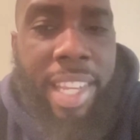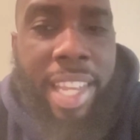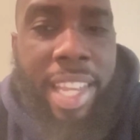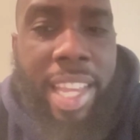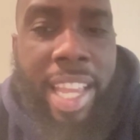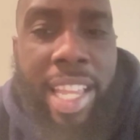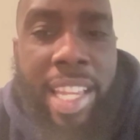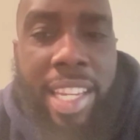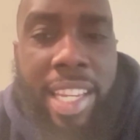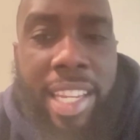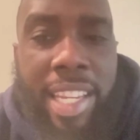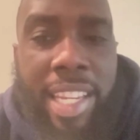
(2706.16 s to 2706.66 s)

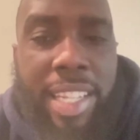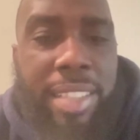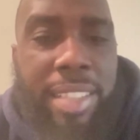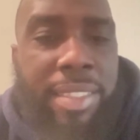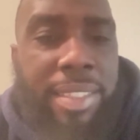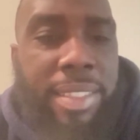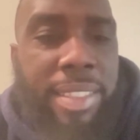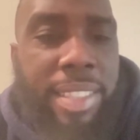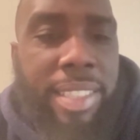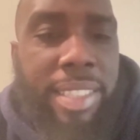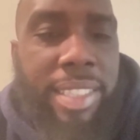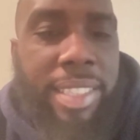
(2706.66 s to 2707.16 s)
And uh,
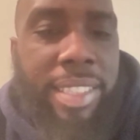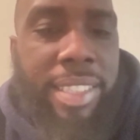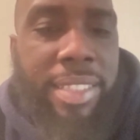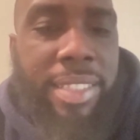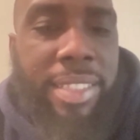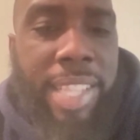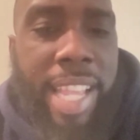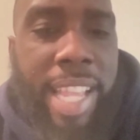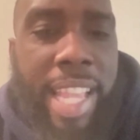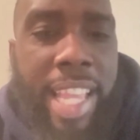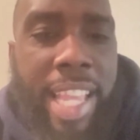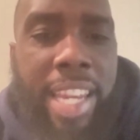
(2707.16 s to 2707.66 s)

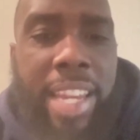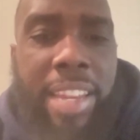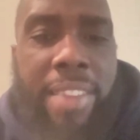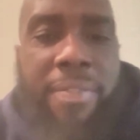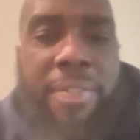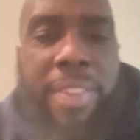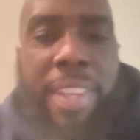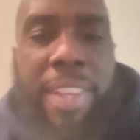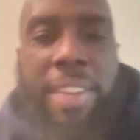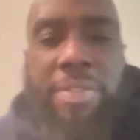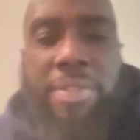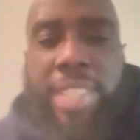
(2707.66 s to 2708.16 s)
Suzanne,
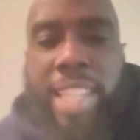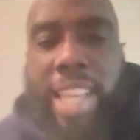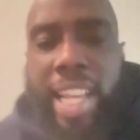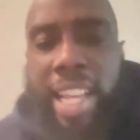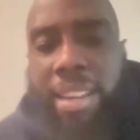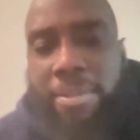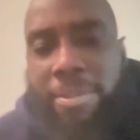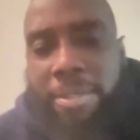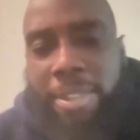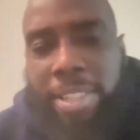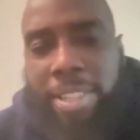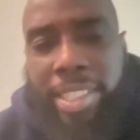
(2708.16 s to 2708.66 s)
if, if
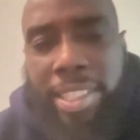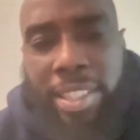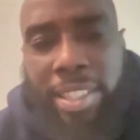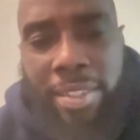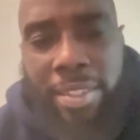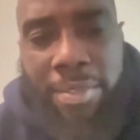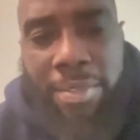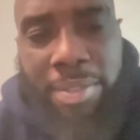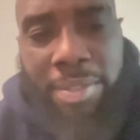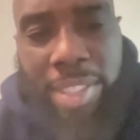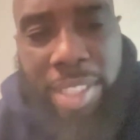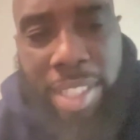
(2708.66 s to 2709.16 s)
Taylor wants
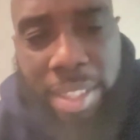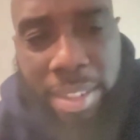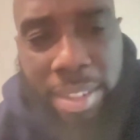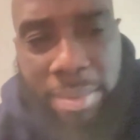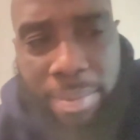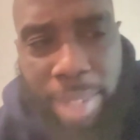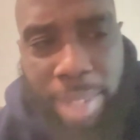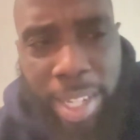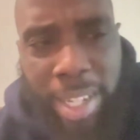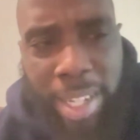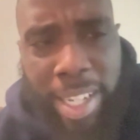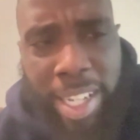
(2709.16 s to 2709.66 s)
to
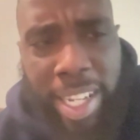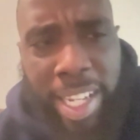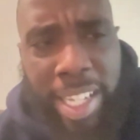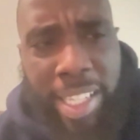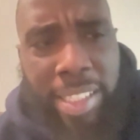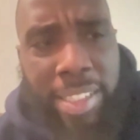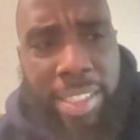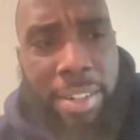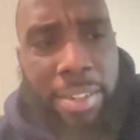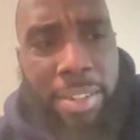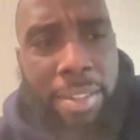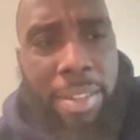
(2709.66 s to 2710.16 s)
to uh,
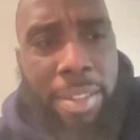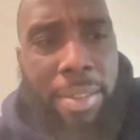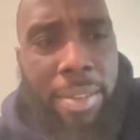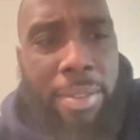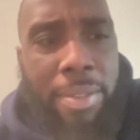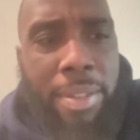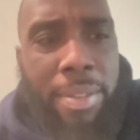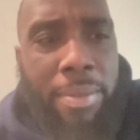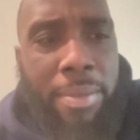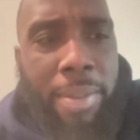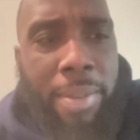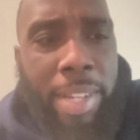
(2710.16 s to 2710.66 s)
insert
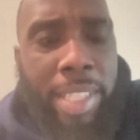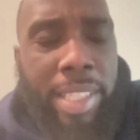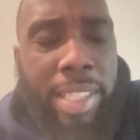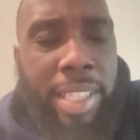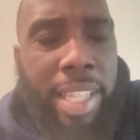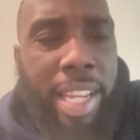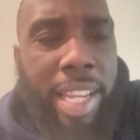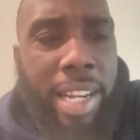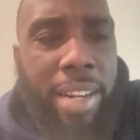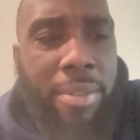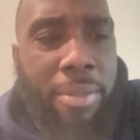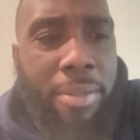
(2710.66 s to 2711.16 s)
the, the rest
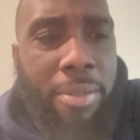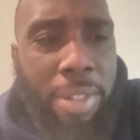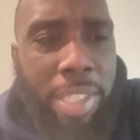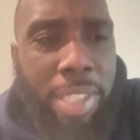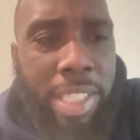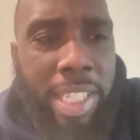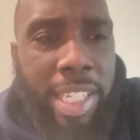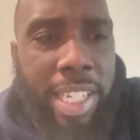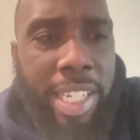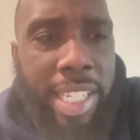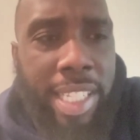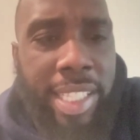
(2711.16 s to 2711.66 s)
of that
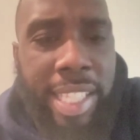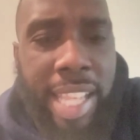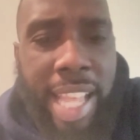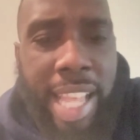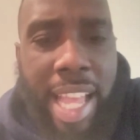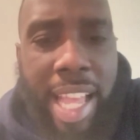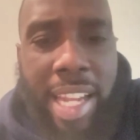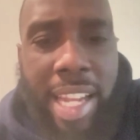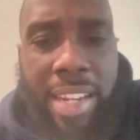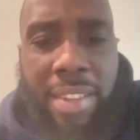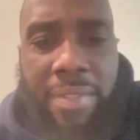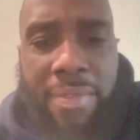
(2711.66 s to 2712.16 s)
question
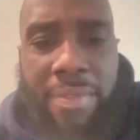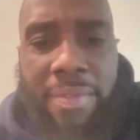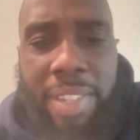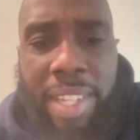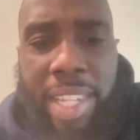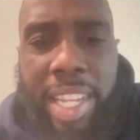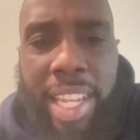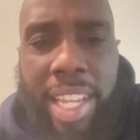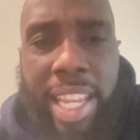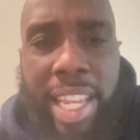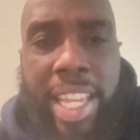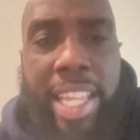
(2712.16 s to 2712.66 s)
inside of
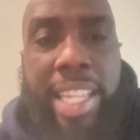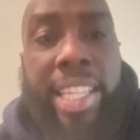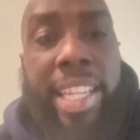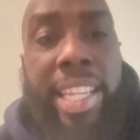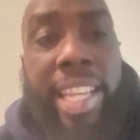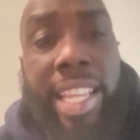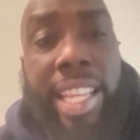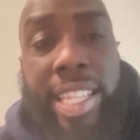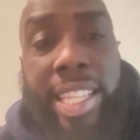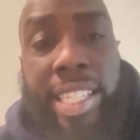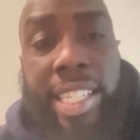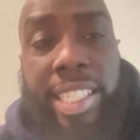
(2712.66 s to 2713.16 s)
uh, in
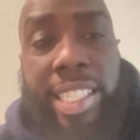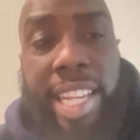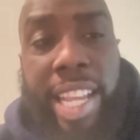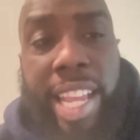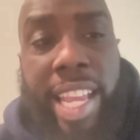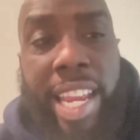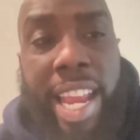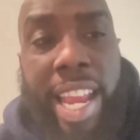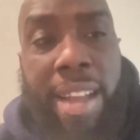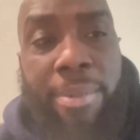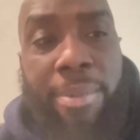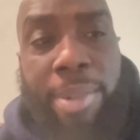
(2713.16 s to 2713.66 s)
in the
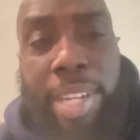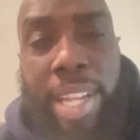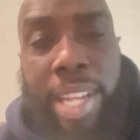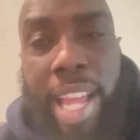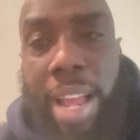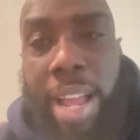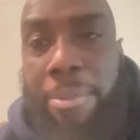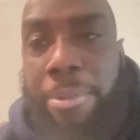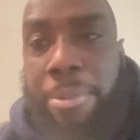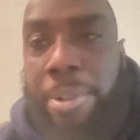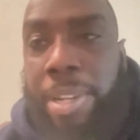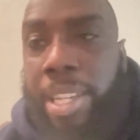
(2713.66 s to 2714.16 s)
chat, I would
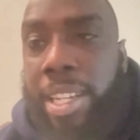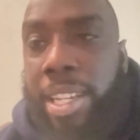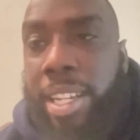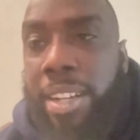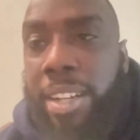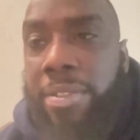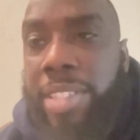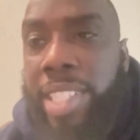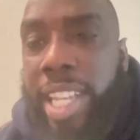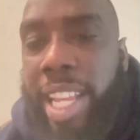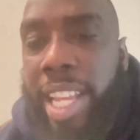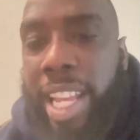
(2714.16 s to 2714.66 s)
I would
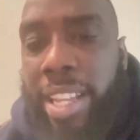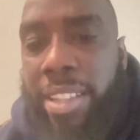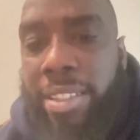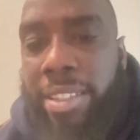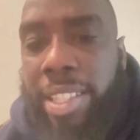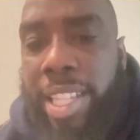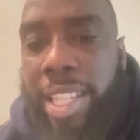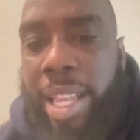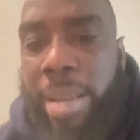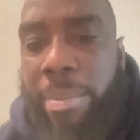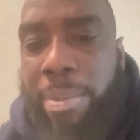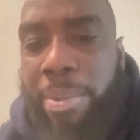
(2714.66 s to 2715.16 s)
love to
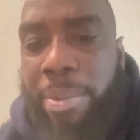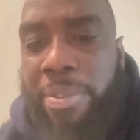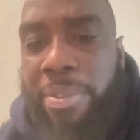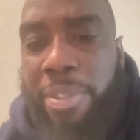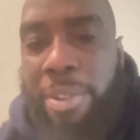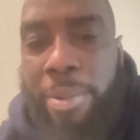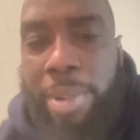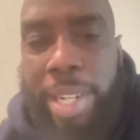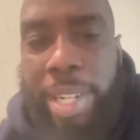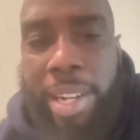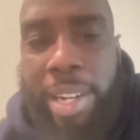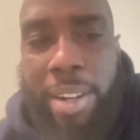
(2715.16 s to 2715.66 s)
answer that
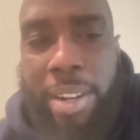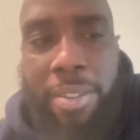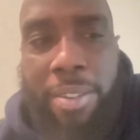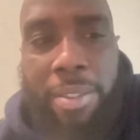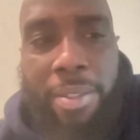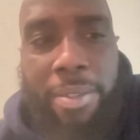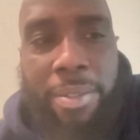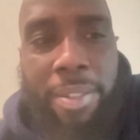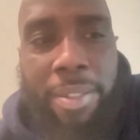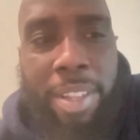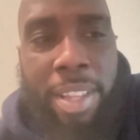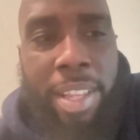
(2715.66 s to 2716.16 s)
before we
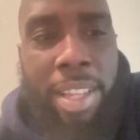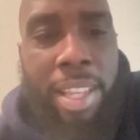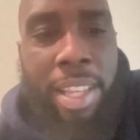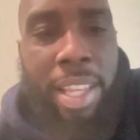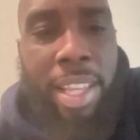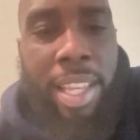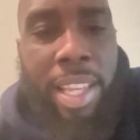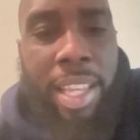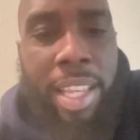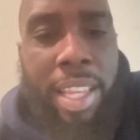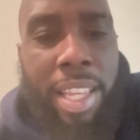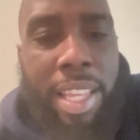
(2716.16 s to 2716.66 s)
go.
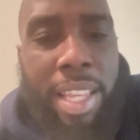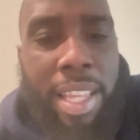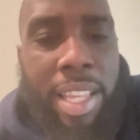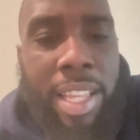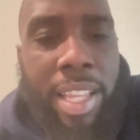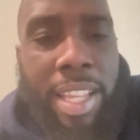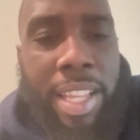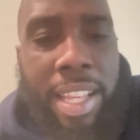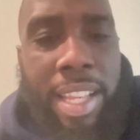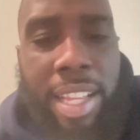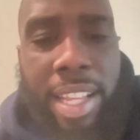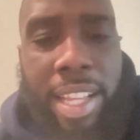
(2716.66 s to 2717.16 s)

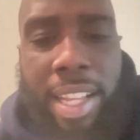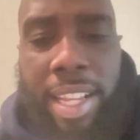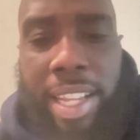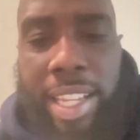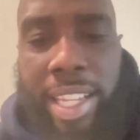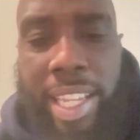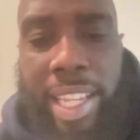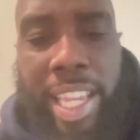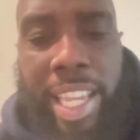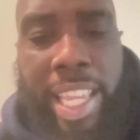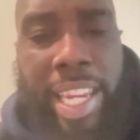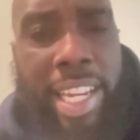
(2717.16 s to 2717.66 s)

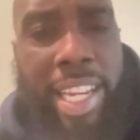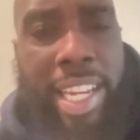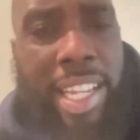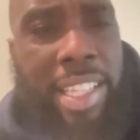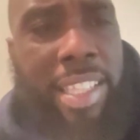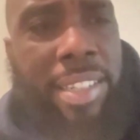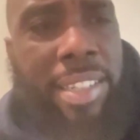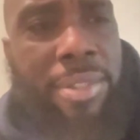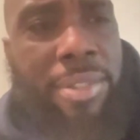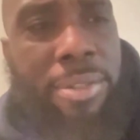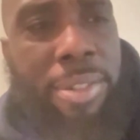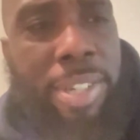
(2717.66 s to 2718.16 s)
Uh, any
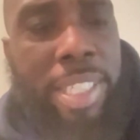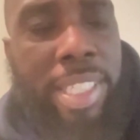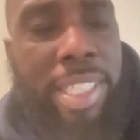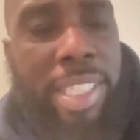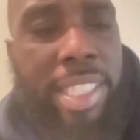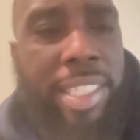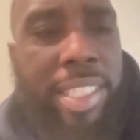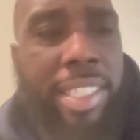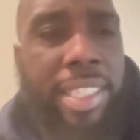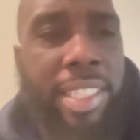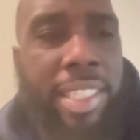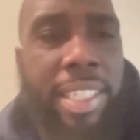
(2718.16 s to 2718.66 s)
other
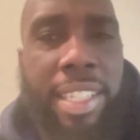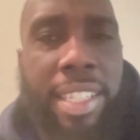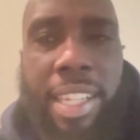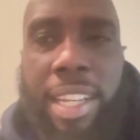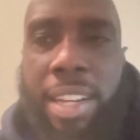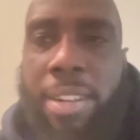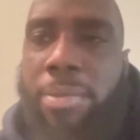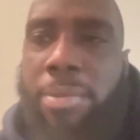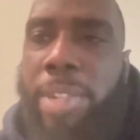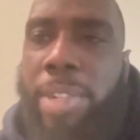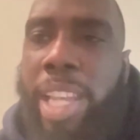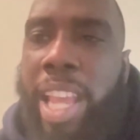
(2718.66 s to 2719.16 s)
questions?
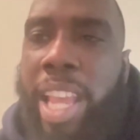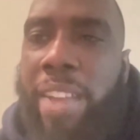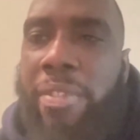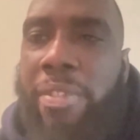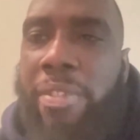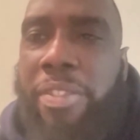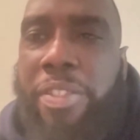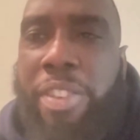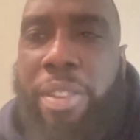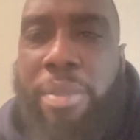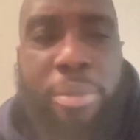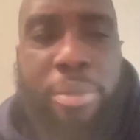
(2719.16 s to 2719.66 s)
Uh, we have
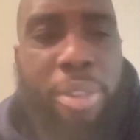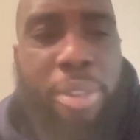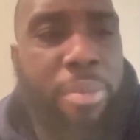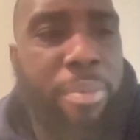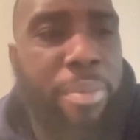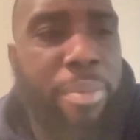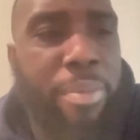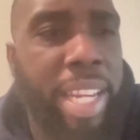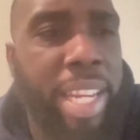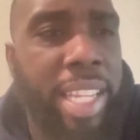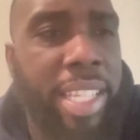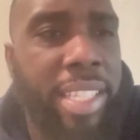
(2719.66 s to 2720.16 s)
a few more
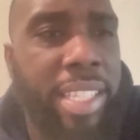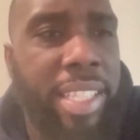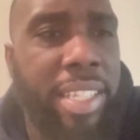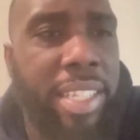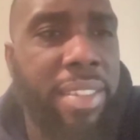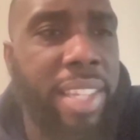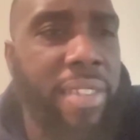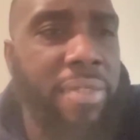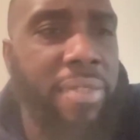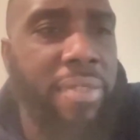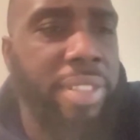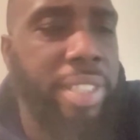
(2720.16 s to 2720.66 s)
minutes,
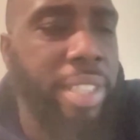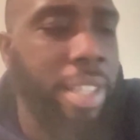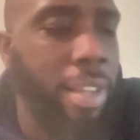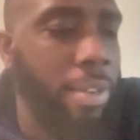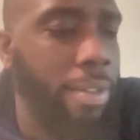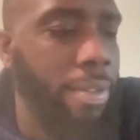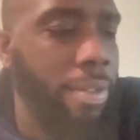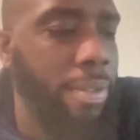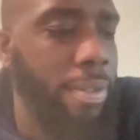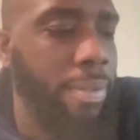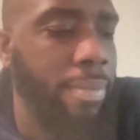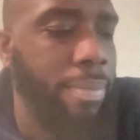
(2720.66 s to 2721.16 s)
if
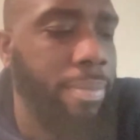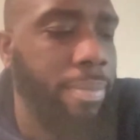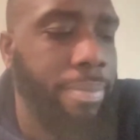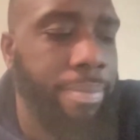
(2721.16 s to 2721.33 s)
so.